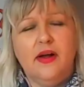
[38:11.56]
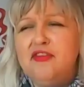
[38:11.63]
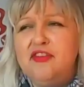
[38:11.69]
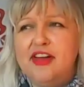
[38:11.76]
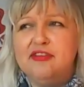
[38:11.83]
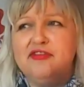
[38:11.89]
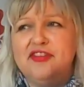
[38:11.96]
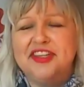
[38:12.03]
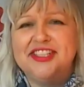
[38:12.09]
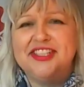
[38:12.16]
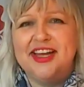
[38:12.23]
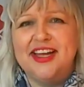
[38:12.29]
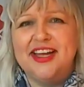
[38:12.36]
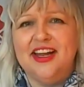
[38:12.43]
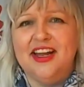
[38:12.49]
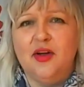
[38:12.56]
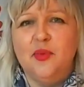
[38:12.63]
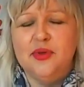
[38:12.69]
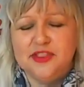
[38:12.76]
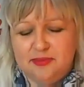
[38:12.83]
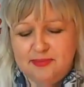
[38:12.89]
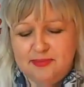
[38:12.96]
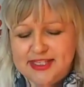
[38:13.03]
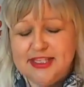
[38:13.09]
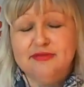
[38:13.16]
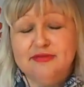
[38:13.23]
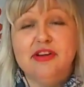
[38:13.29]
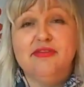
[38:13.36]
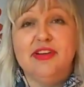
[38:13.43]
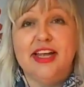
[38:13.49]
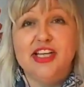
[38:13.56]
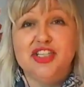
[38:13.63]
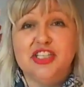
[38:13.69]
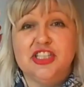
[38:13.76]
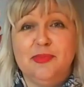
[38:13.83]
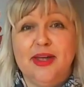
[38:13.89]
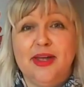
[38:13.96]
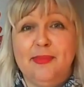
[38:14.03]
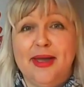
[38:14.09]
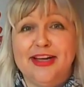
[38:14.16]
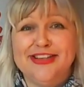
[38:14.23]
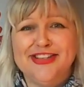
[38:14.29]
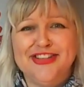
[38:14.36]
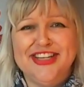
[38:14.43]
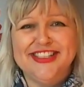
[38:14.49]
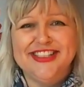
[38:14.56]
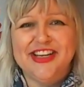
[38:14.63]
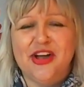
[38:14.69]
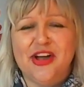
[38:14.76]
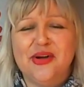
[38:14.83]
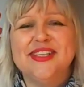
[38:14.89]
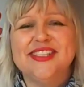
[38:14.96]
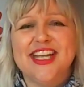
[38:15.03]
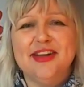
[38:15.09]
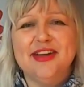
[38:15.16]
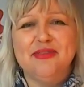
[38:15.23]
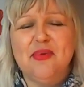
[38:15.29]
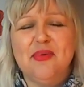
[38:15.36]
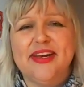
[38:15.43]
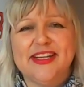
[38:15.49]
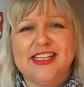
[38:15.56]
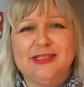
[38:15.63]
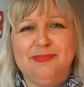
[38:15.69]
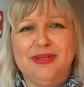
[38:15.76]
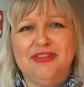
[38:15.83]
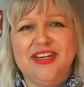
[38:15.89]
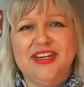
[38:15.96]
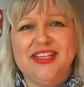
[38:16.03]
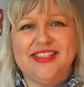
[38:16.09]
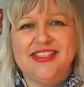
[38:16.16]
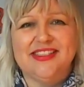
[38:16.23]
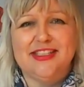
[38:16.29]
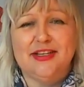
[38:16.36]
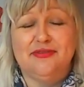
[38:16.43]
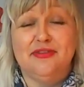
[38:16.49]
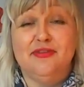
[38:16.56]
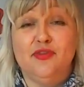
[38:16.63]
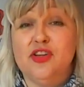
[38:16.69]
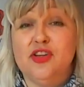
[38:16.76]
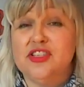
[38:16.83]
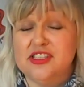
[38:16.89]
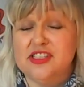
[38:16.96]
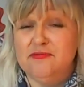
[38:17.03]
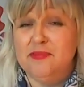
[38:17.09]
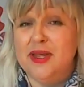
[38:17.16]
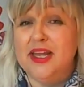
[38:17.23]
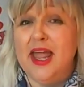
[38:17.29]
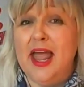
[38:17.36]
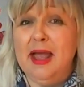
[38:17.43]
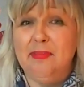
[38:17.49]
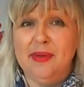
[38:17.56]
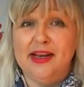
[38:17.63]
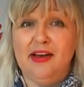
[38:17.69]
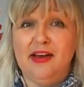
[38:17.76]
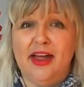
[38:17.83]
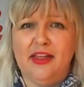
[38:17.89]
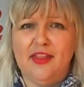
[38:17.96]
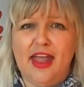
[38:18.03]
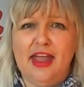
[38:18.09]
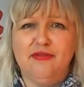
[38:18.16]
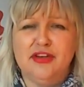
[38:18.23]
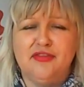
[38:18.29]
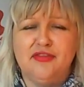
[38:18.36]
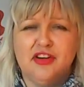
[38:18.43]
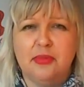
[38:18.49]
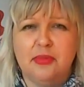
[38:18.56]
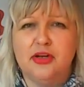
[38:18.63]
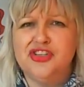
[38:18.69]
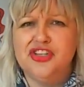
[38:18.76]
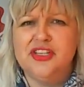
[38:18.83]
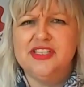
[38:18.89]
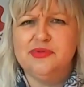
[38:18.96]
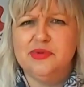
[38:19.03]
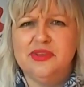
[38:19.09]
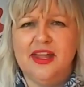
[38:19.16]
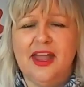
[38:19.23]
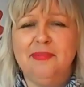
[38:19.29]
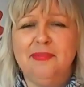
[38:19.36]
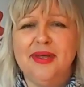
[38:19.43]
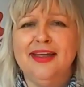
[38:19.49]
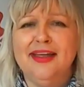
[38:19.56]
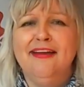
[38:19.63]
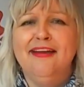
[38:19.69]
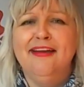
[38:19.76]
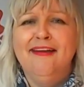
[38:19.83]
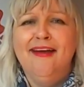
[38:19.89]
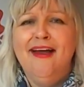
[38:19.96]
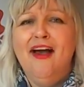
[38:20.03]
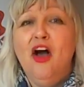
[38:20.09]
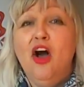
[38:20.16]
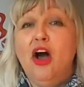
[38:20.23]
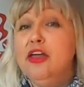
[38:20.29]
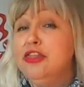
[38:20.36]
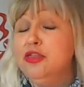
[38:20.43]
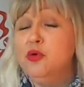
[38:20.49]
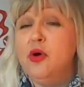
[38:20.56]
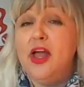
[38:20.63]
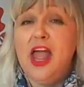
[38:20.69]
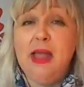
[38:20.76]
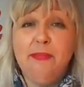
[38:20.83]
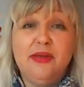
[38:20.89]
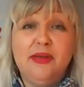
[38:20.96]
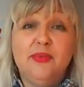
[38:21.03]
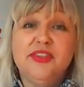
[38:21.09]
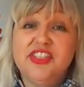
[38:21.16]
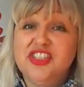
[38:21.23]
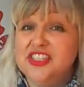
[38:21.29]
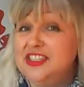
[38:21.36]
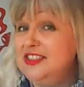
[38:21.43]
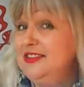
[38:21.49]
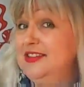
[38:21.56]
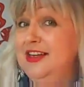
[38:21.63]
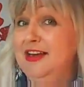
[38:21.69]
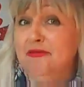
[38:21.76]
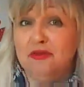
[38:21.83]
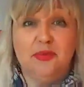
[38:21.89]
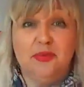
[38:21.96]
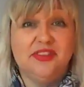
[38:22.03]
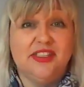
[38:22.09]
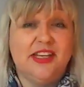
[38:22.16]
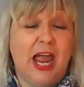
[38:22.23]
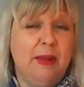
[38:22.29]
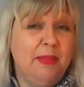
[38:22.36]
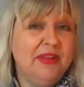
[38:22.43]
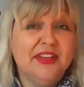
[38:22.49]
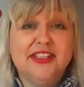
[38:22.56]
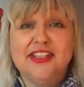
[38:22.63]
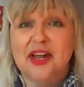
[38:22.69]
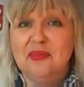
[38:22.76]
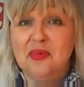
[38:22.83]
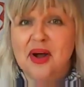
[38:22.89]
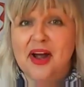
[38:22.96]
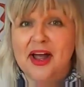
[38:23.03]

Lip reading: found fascinating was a massive revelation to me about 2 years ago is everyone experiences different versions of being happy. Like, they have different emotions when they're happy. I thought happy was just, everyone was just happy the same way.